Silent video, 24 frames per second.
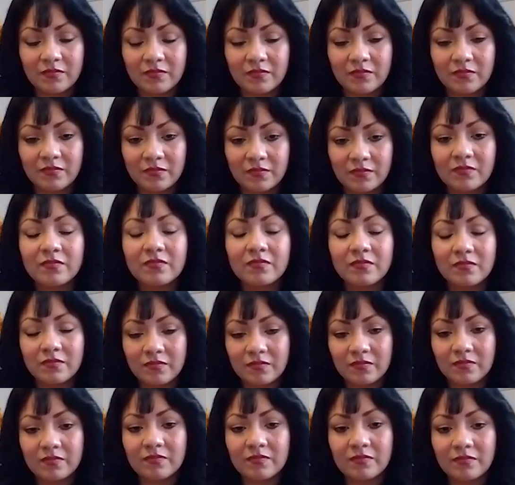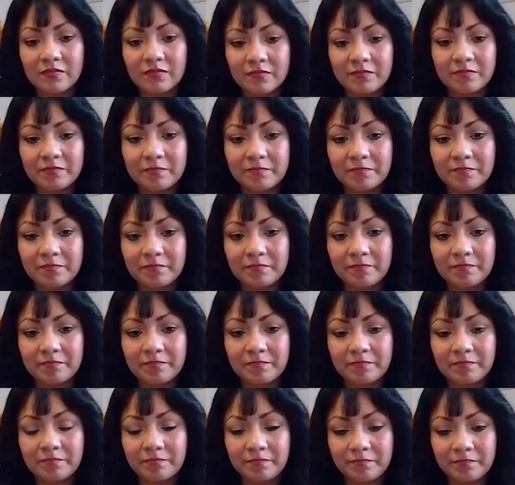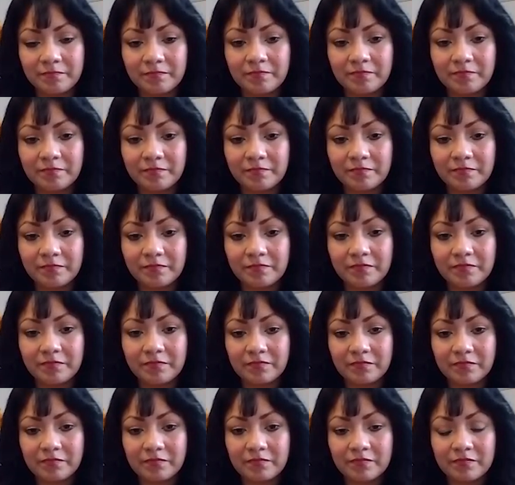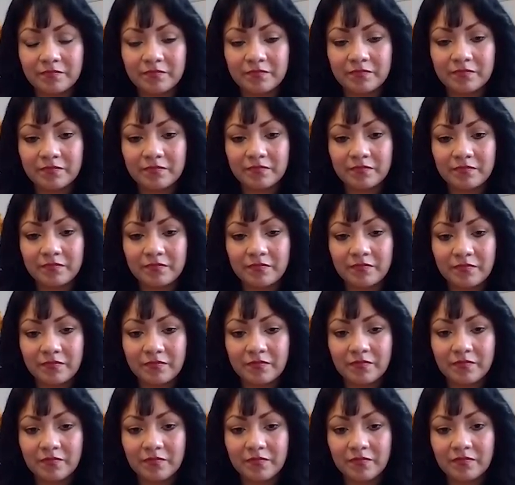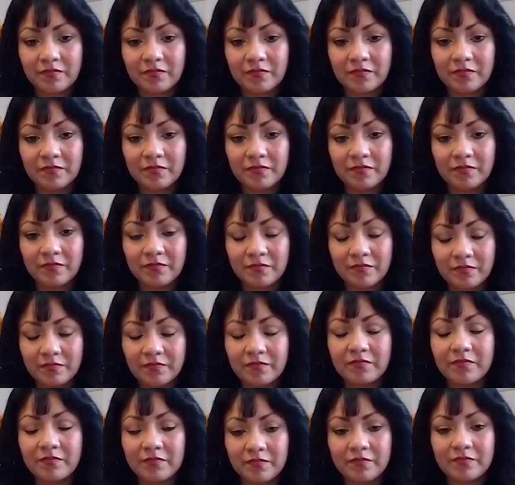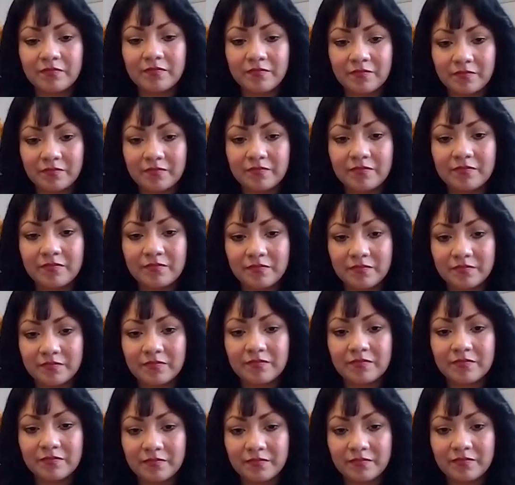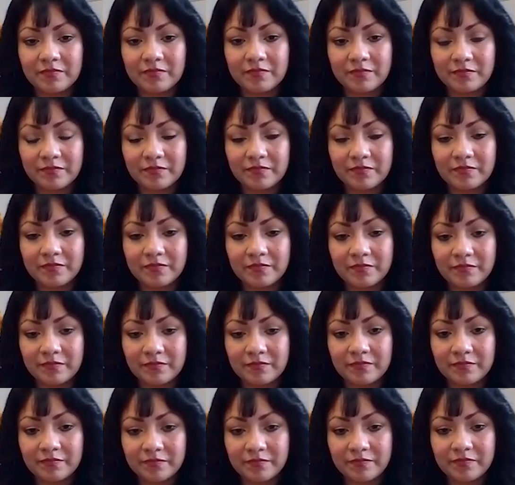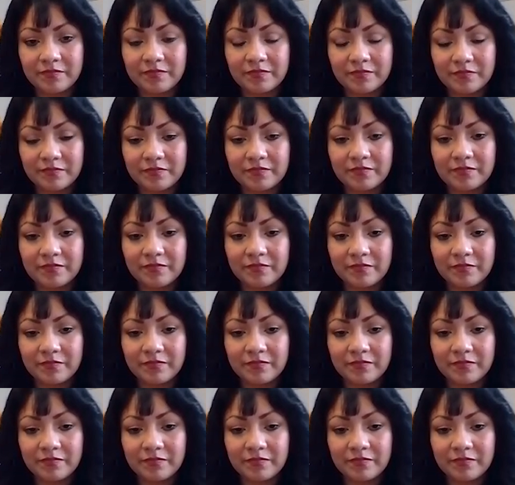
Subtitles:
This person isn't speaking.